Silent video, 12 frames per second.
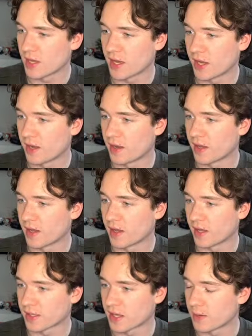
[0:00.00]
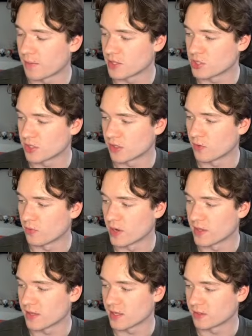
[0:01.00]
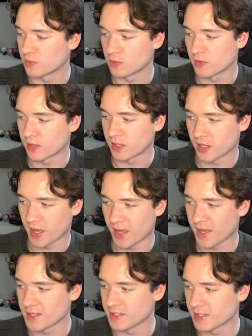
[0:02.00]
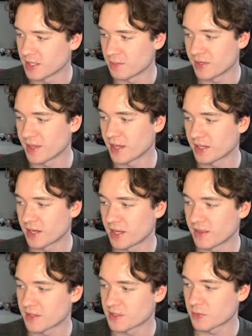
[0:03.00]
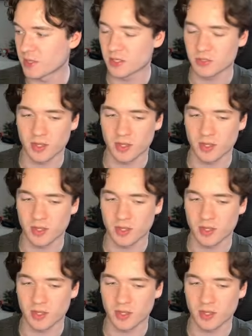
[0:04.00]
And I kind of mentioned it already, I don't think a hit is going to be that great this week.